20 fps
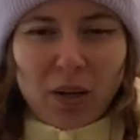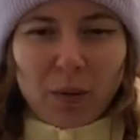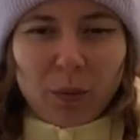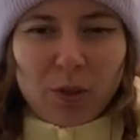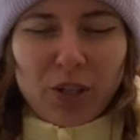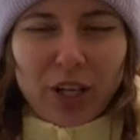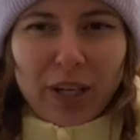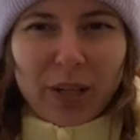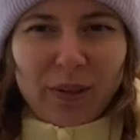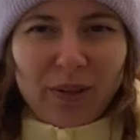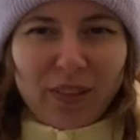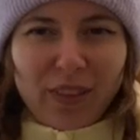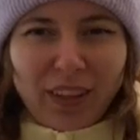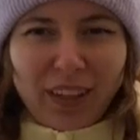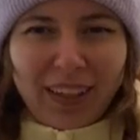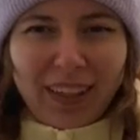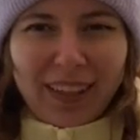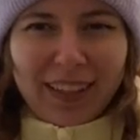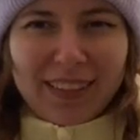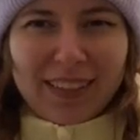Which I don't
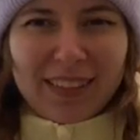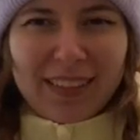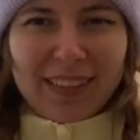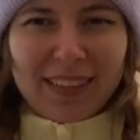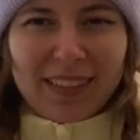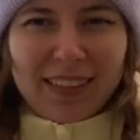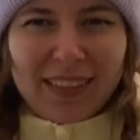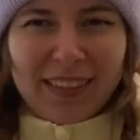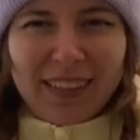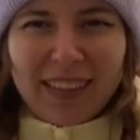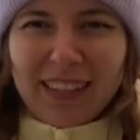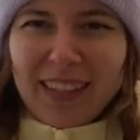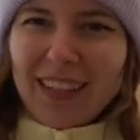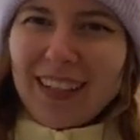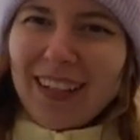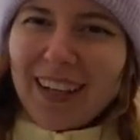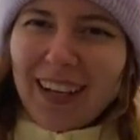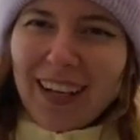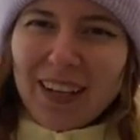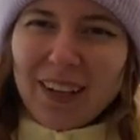think it's, I
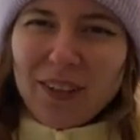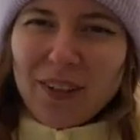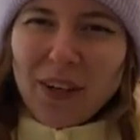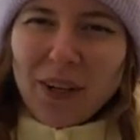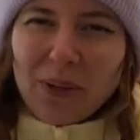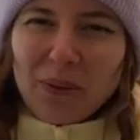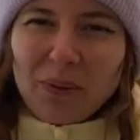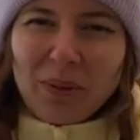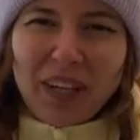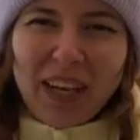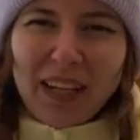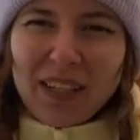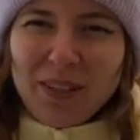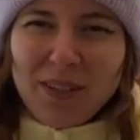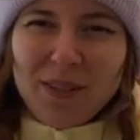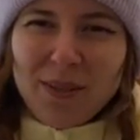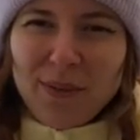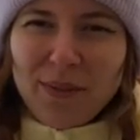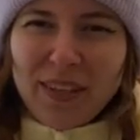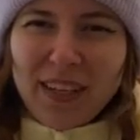don't know, can
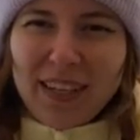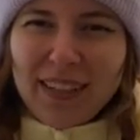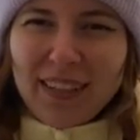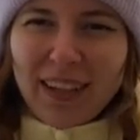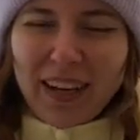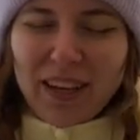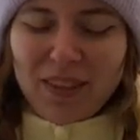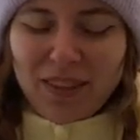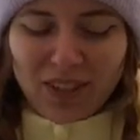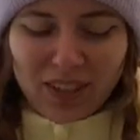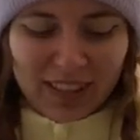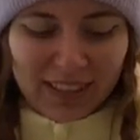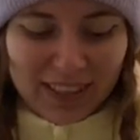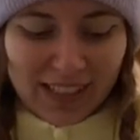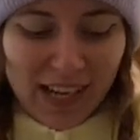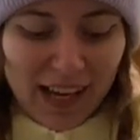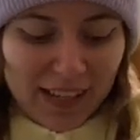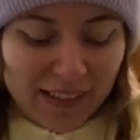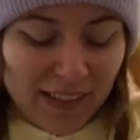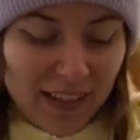you do that? I thought
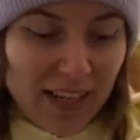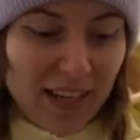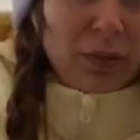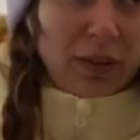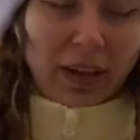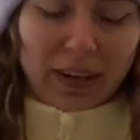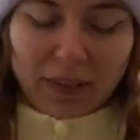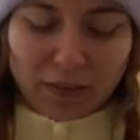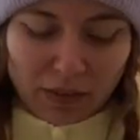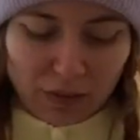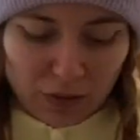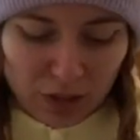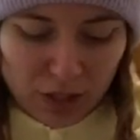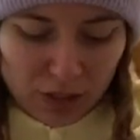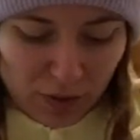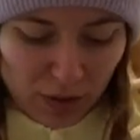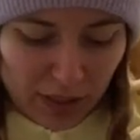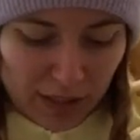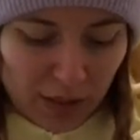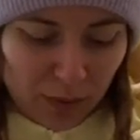not. Anyway,
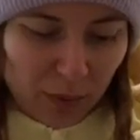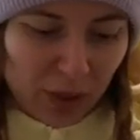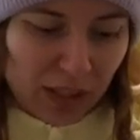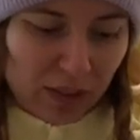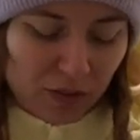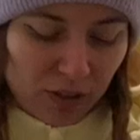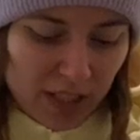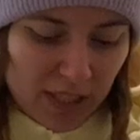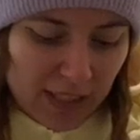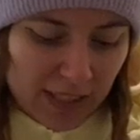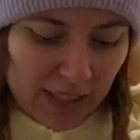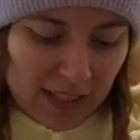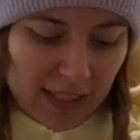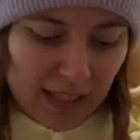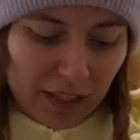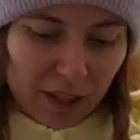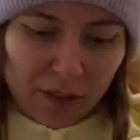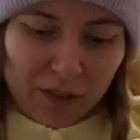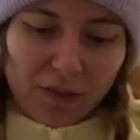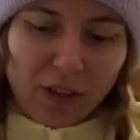first of all, I don't want to risk it.
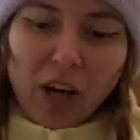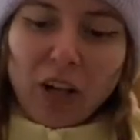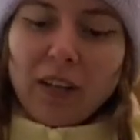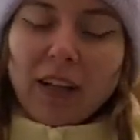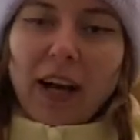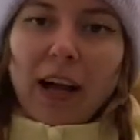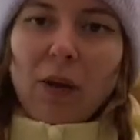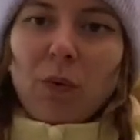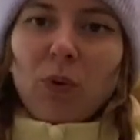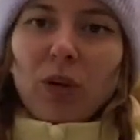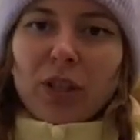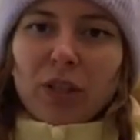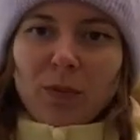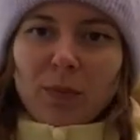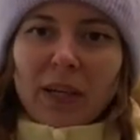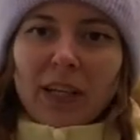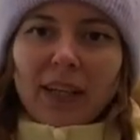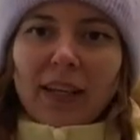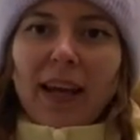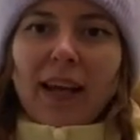Second of all, I want
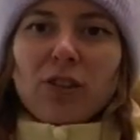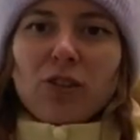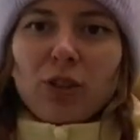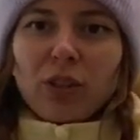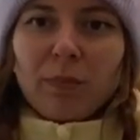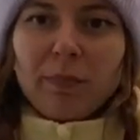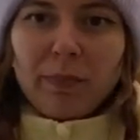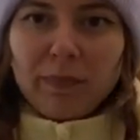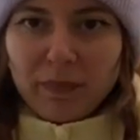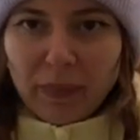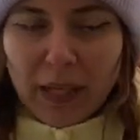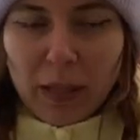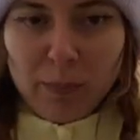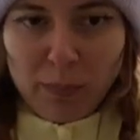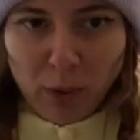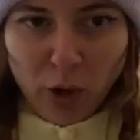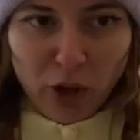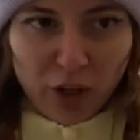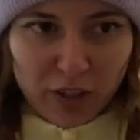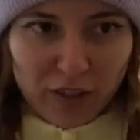to make an actual,
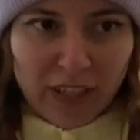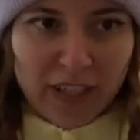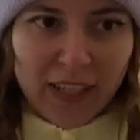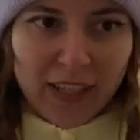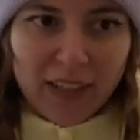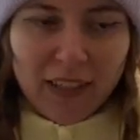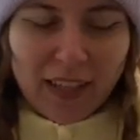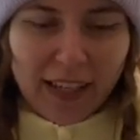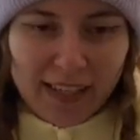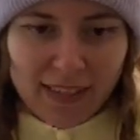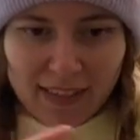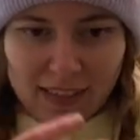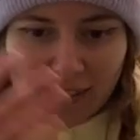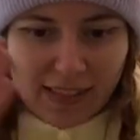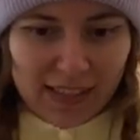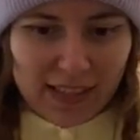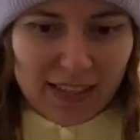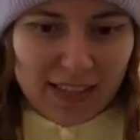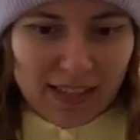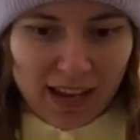like, pottery
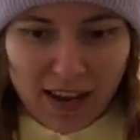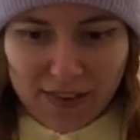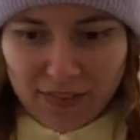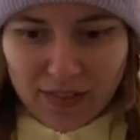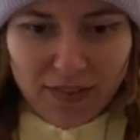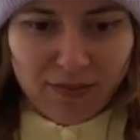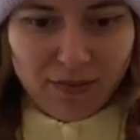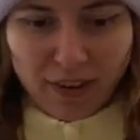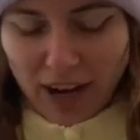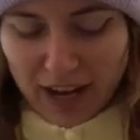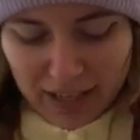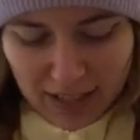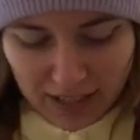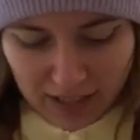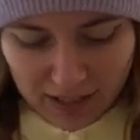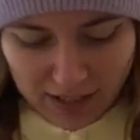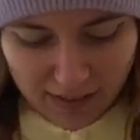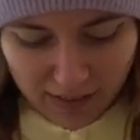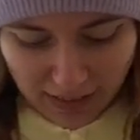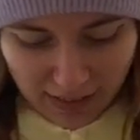glazes and stuff and
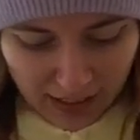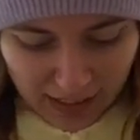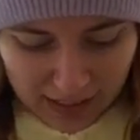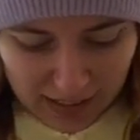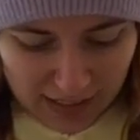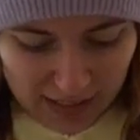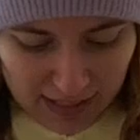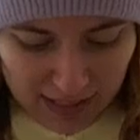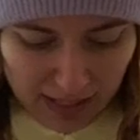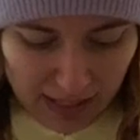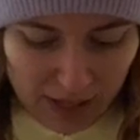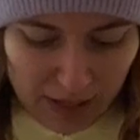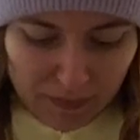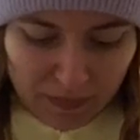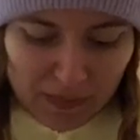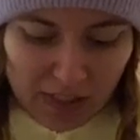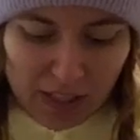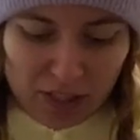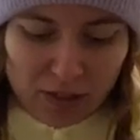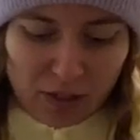fire things.
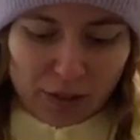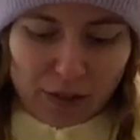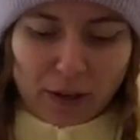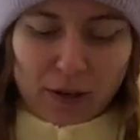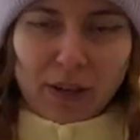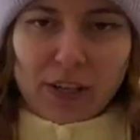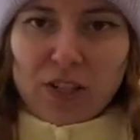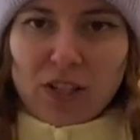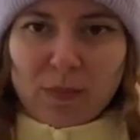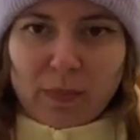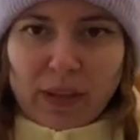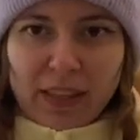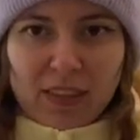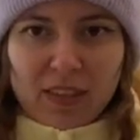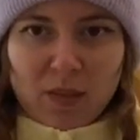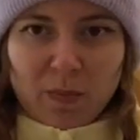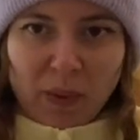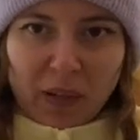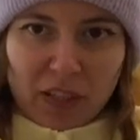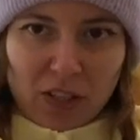So I just bought
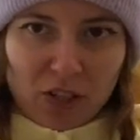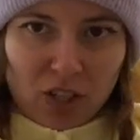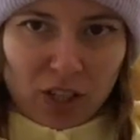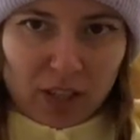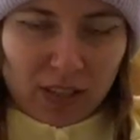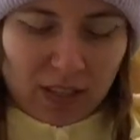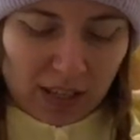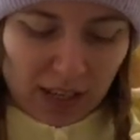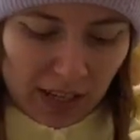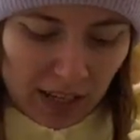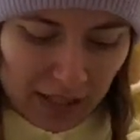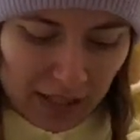the sponges.